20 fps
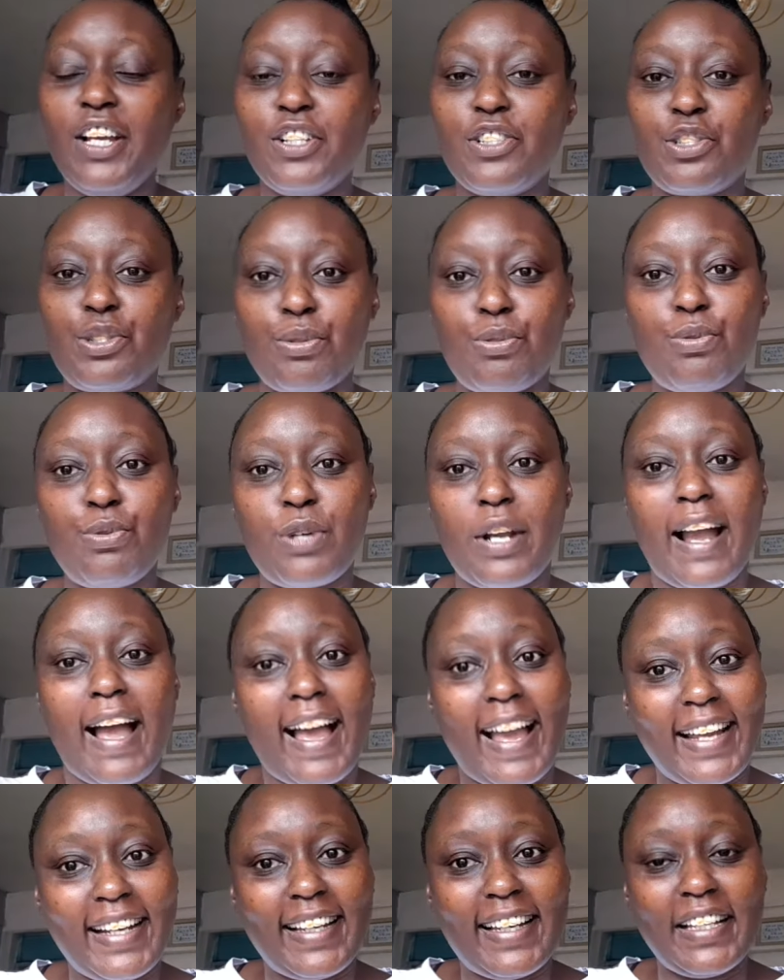to
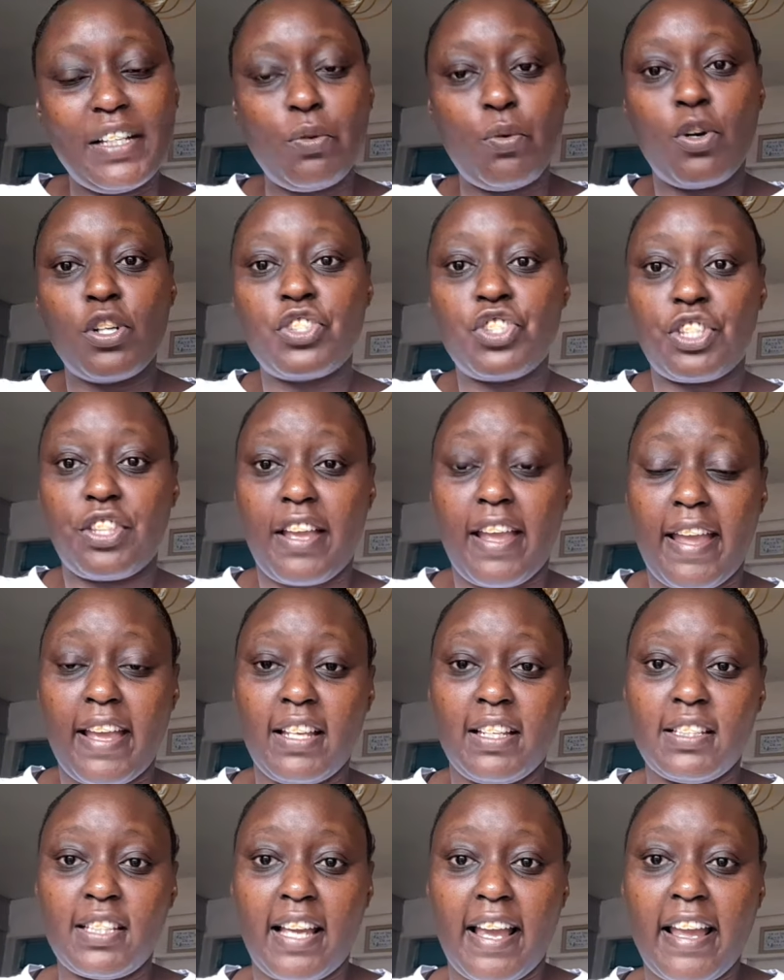kindly watch the
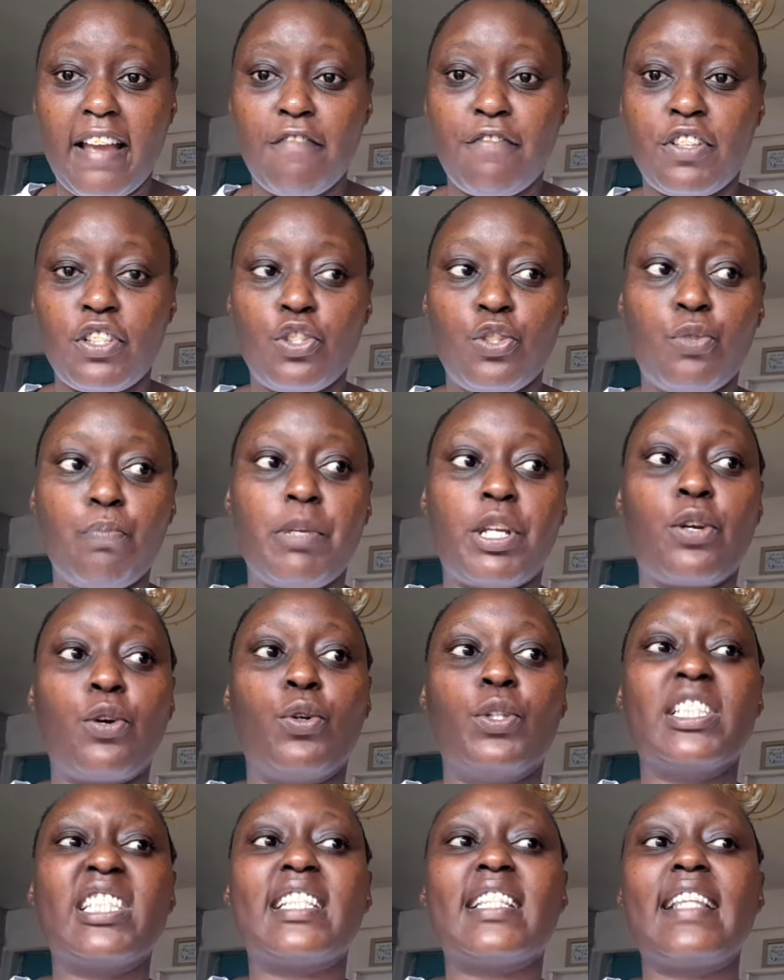entire video,
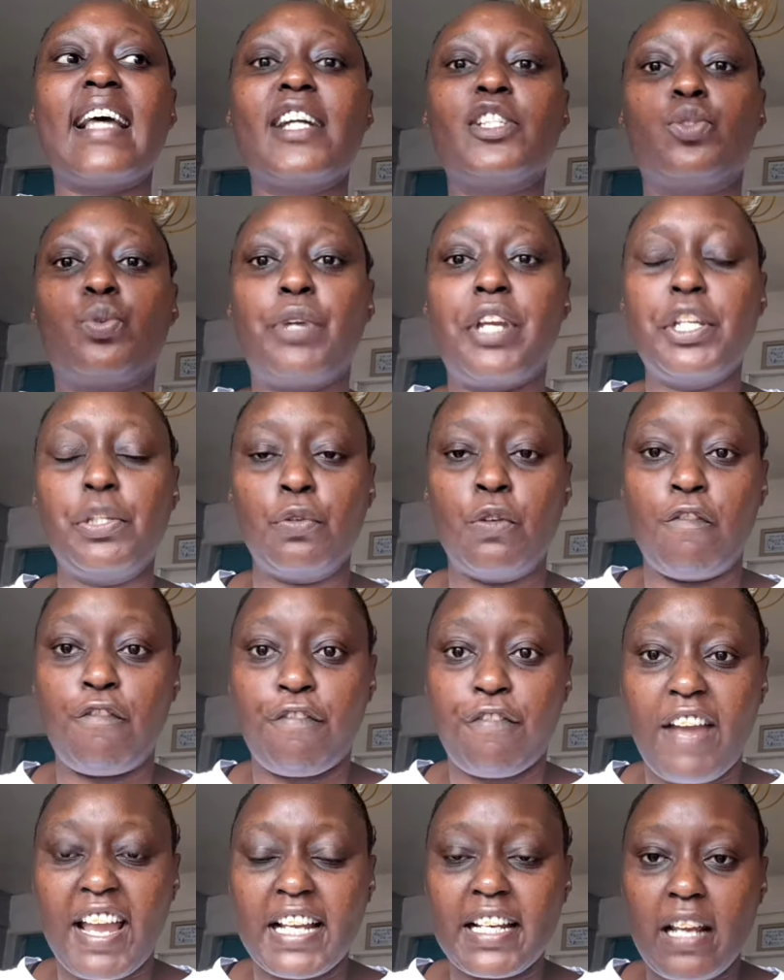because that way you'll
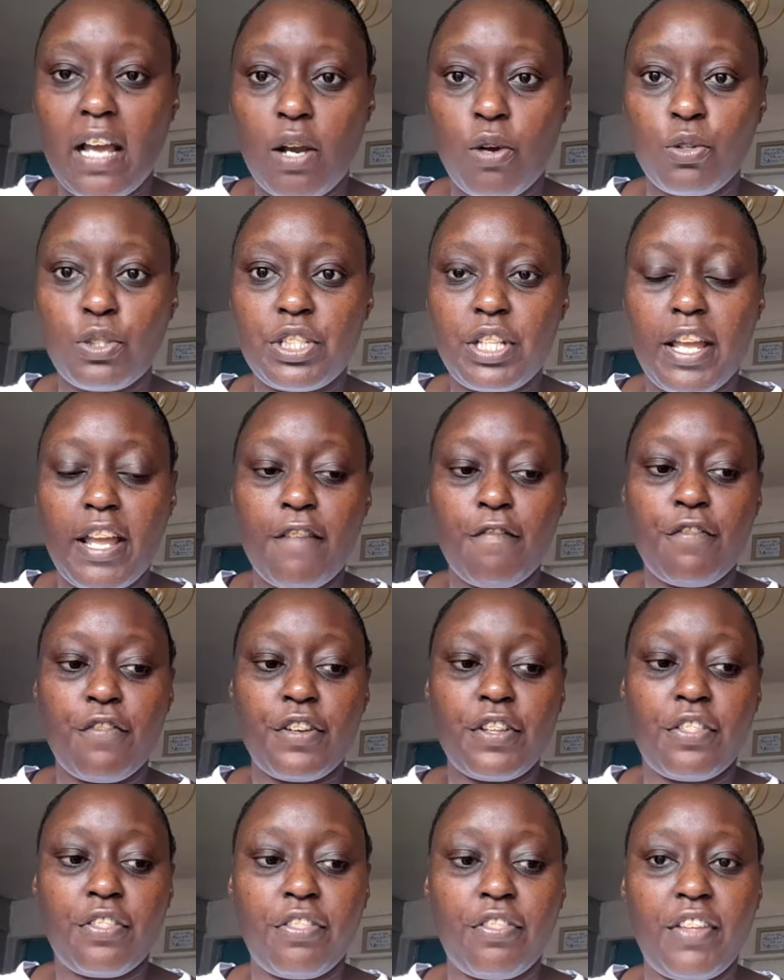find out
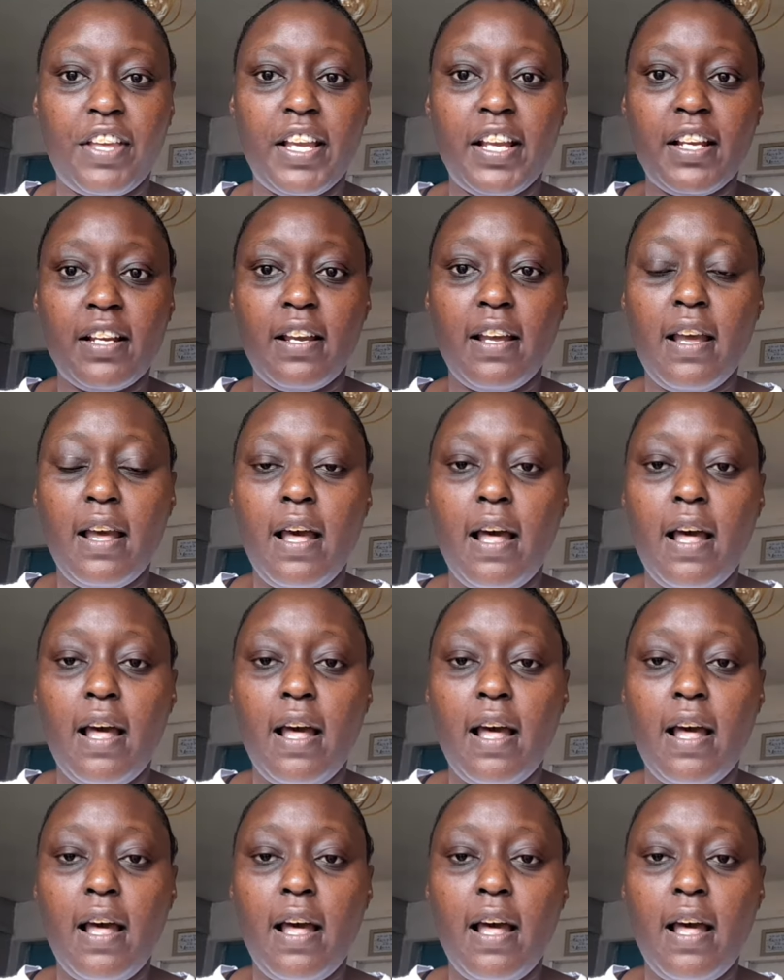everything